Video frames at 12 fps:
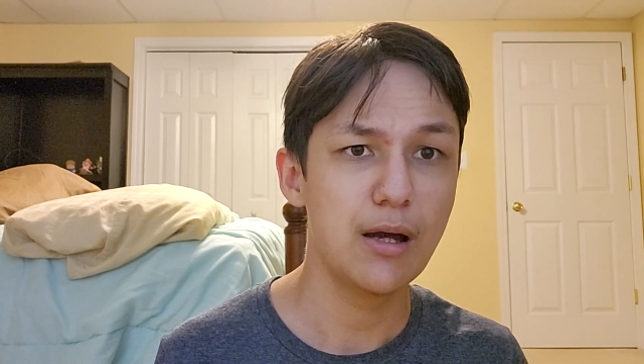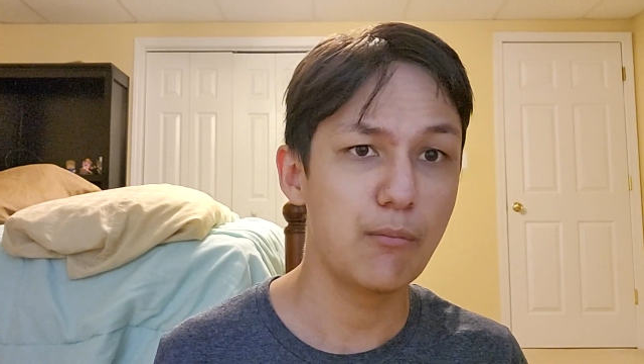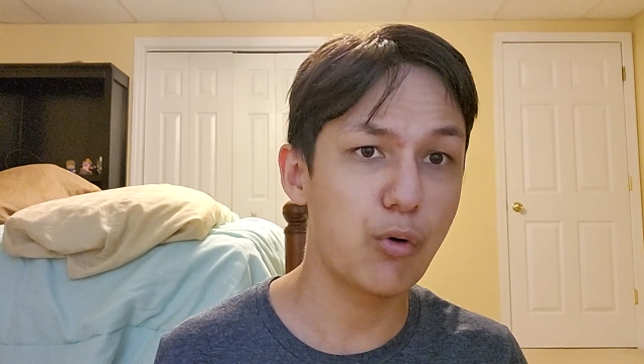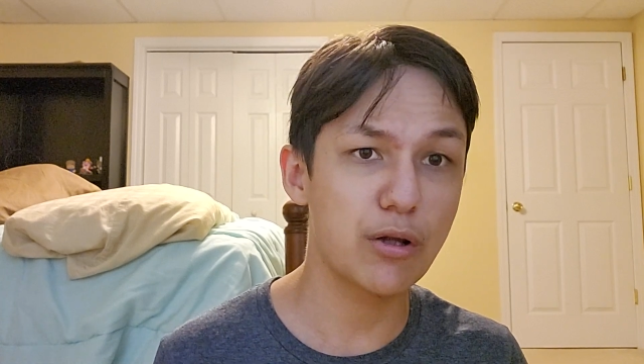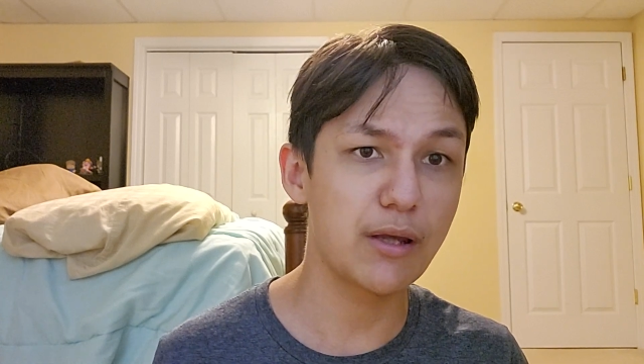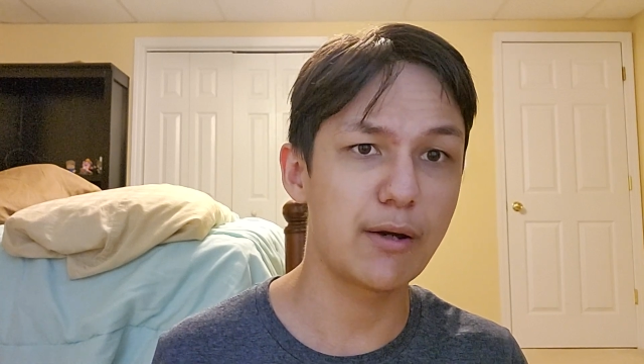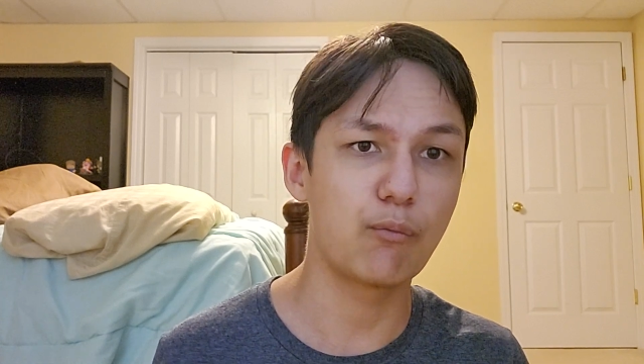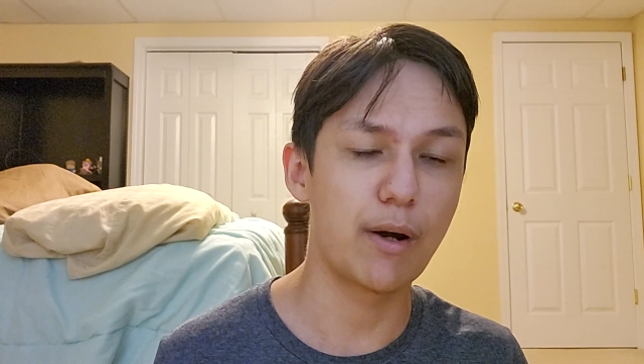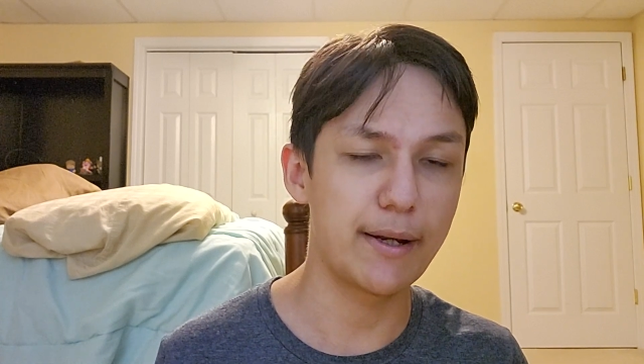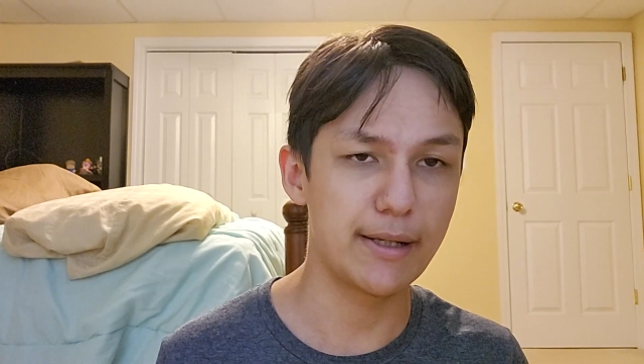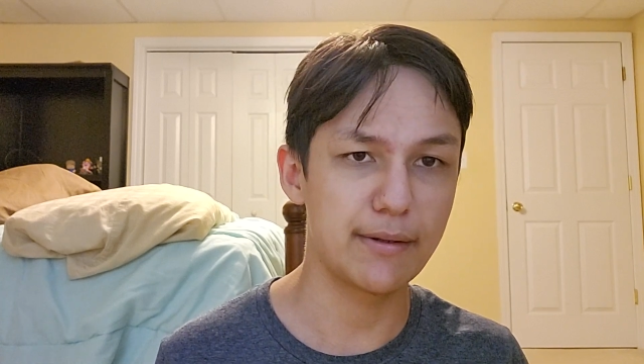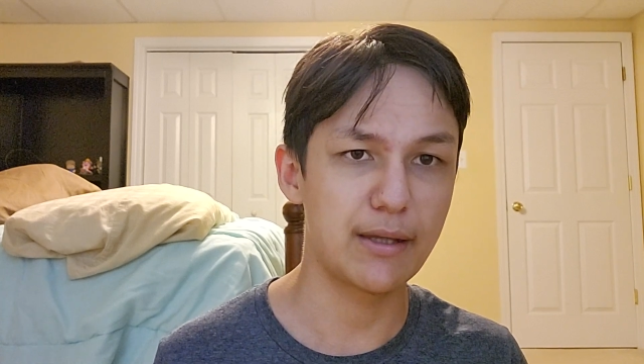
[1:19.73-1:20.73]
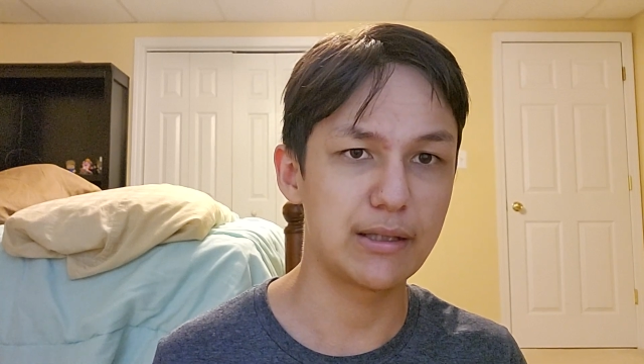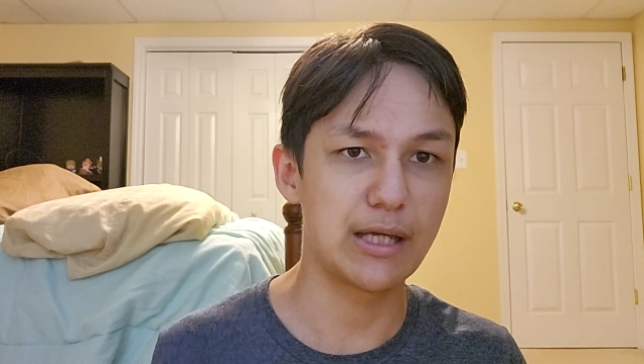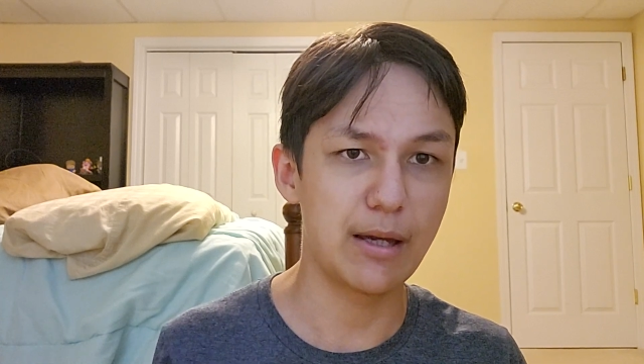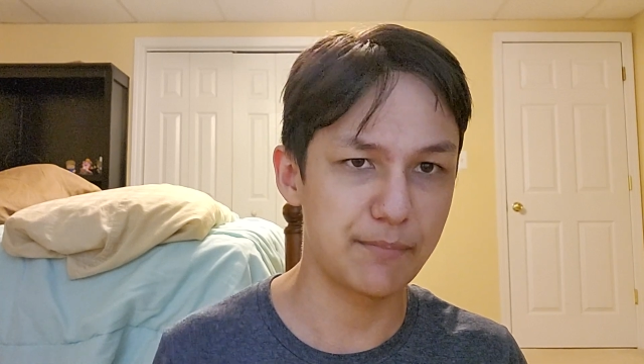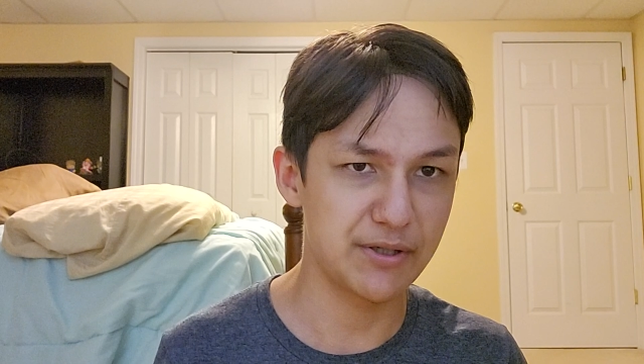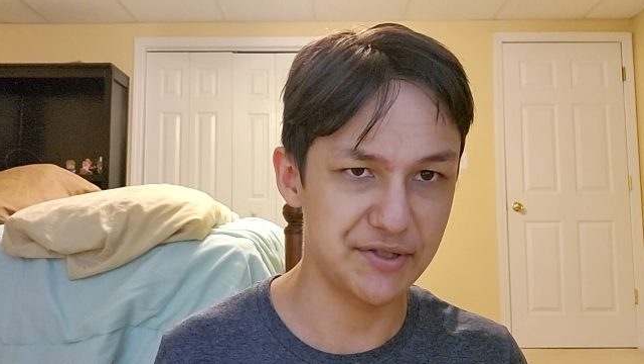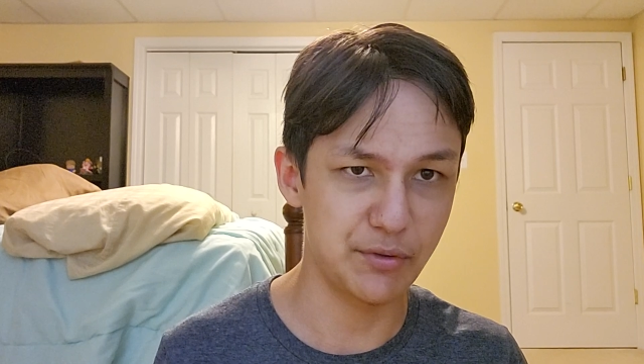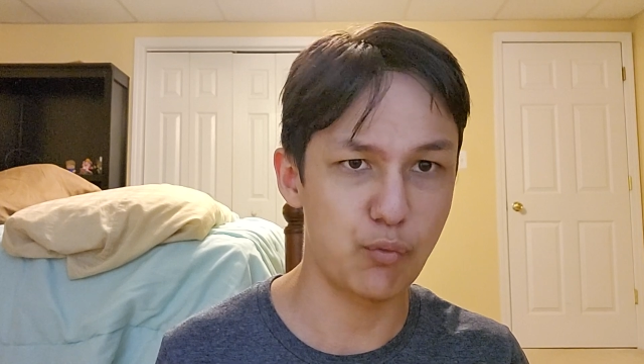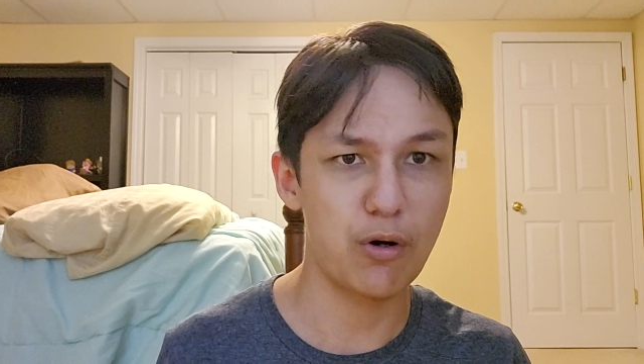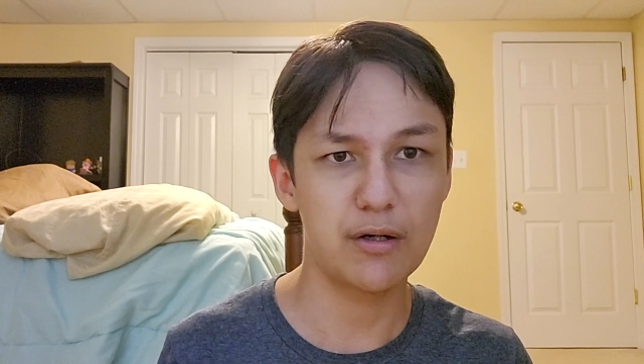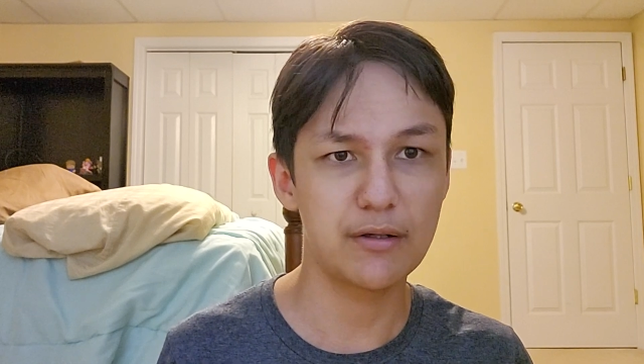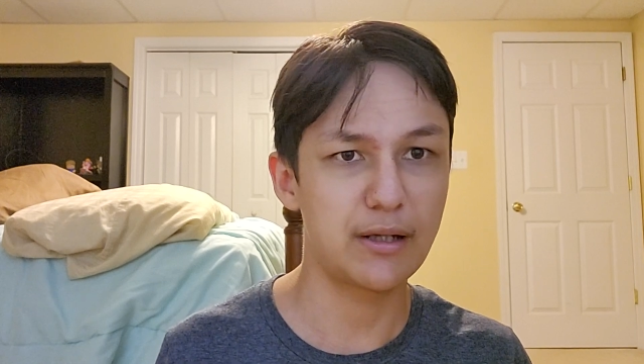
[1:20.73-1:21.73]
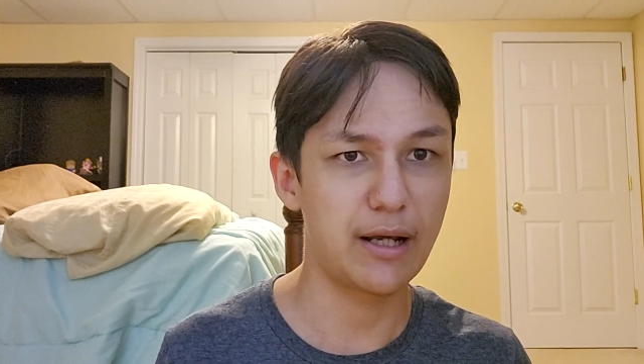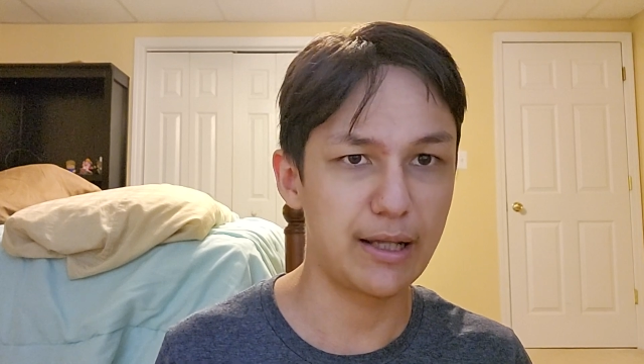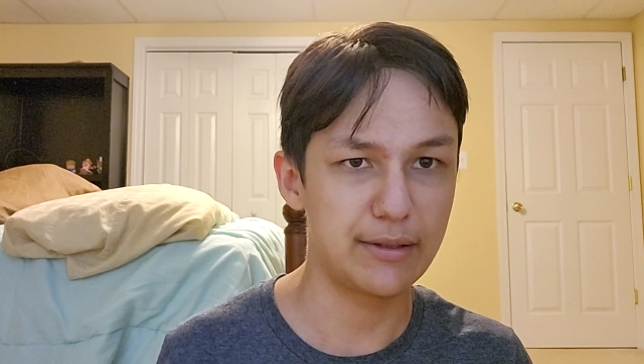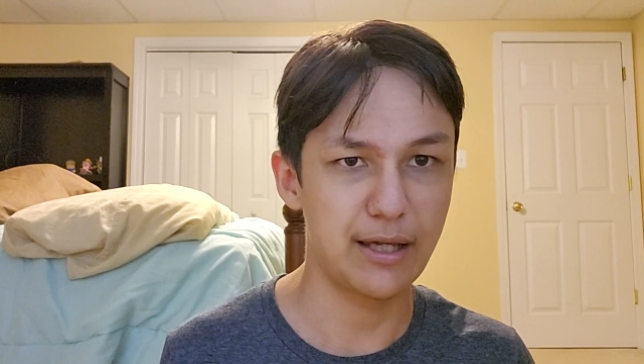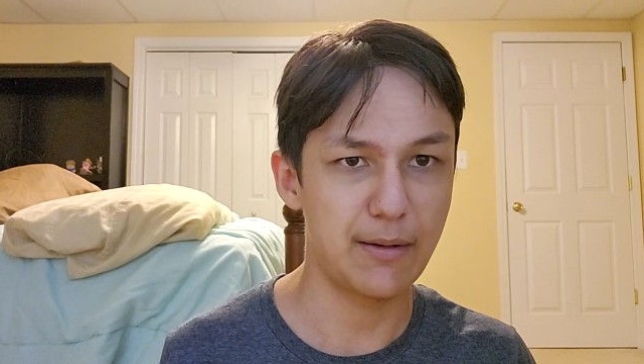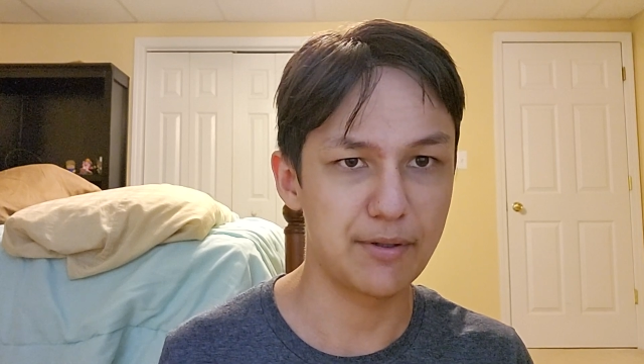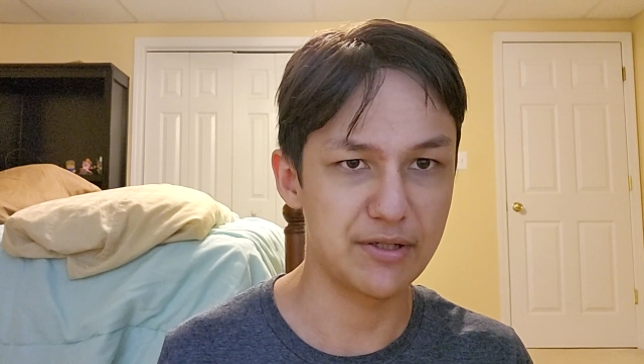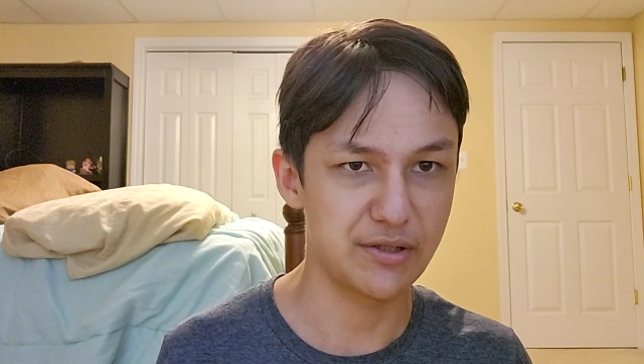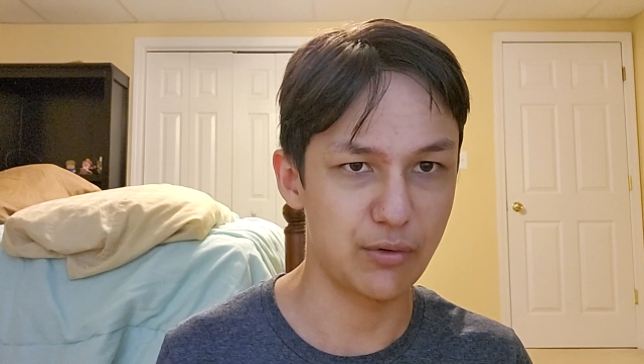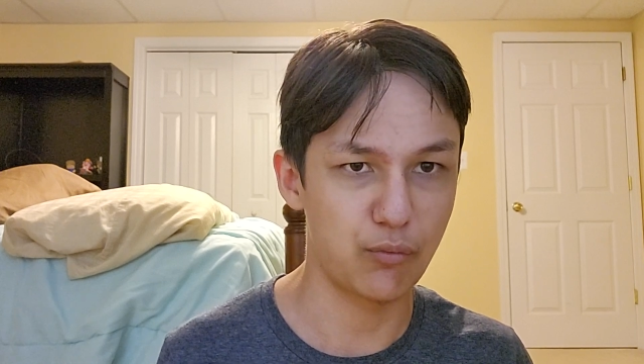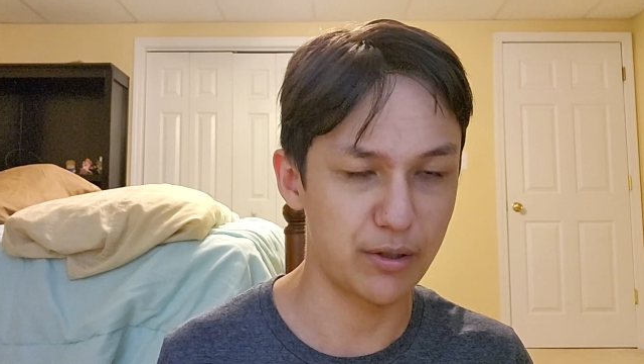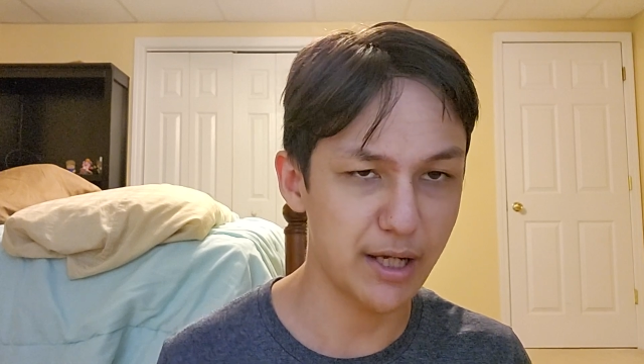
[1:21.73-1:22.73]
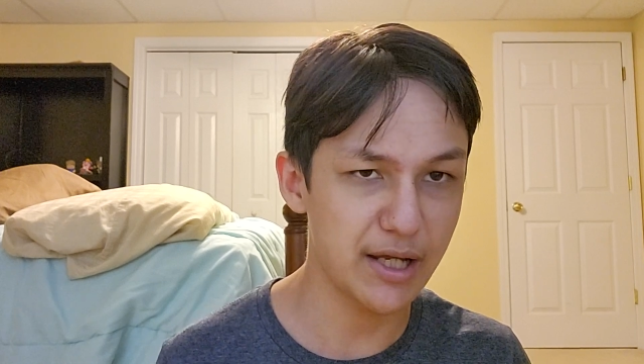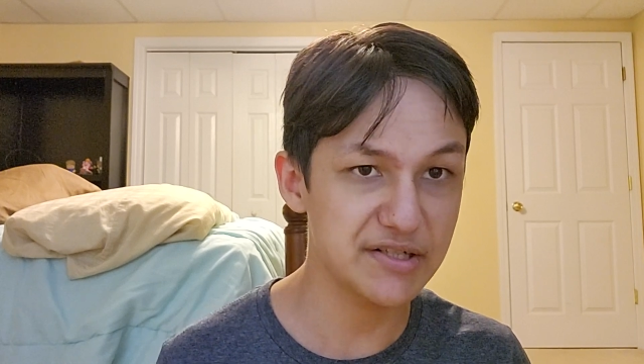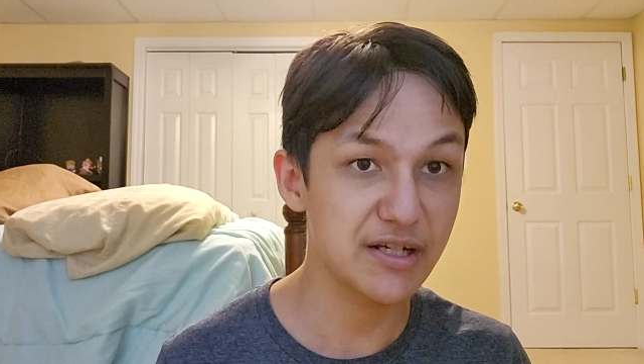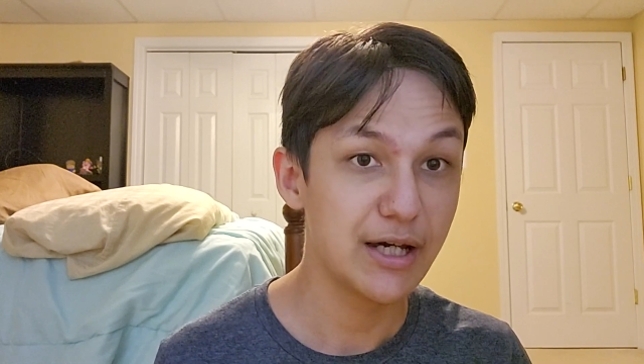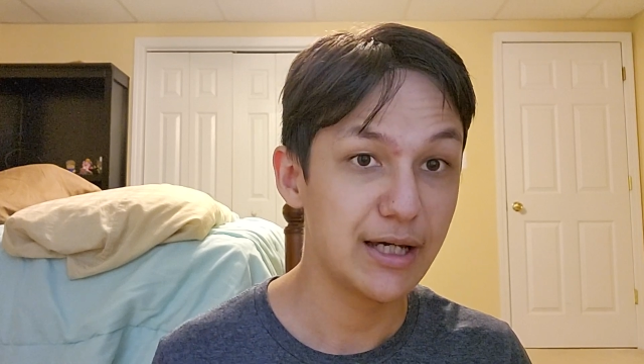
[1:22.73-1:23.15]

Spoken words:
more lightweight than the MP01 and the MP01S.